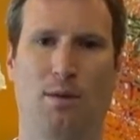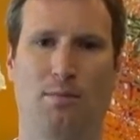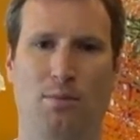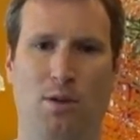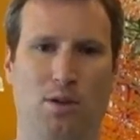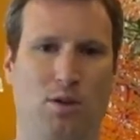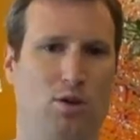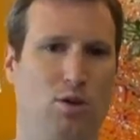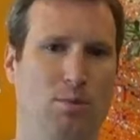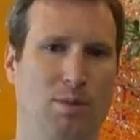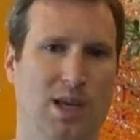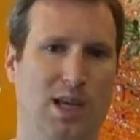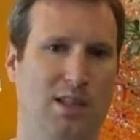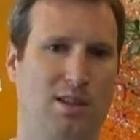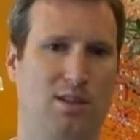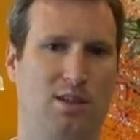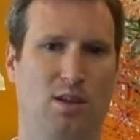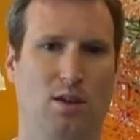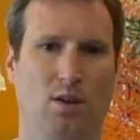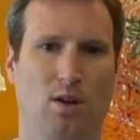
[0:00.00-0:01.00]
I'm assuming
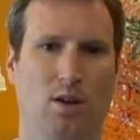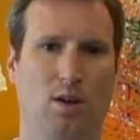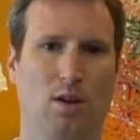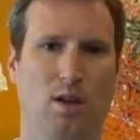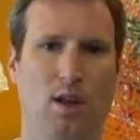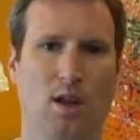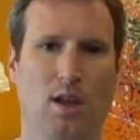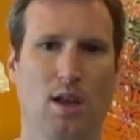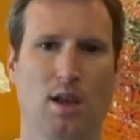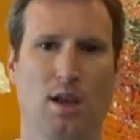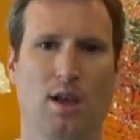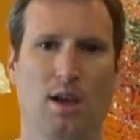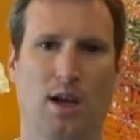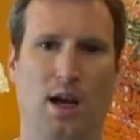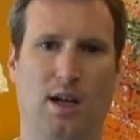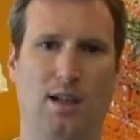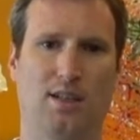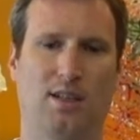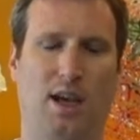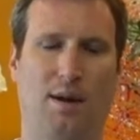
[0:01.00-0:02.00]
it's still
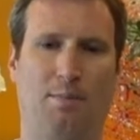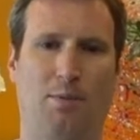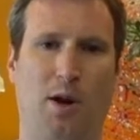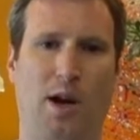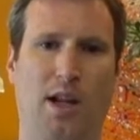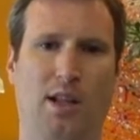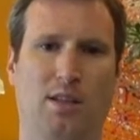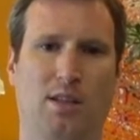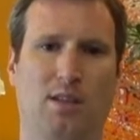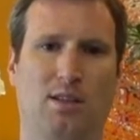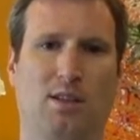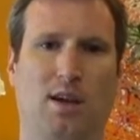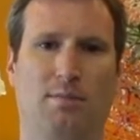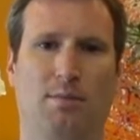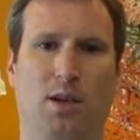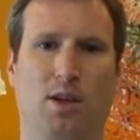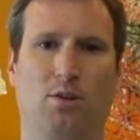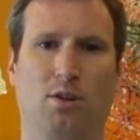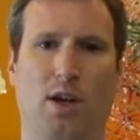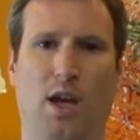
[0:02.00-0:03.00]
kind of separated to
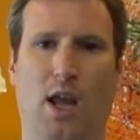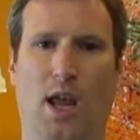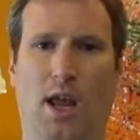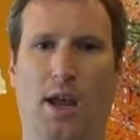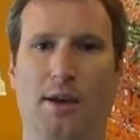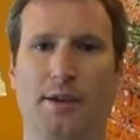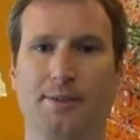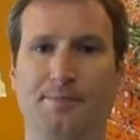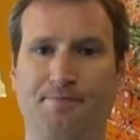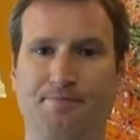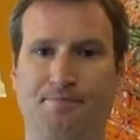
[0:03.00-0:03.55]
some degree.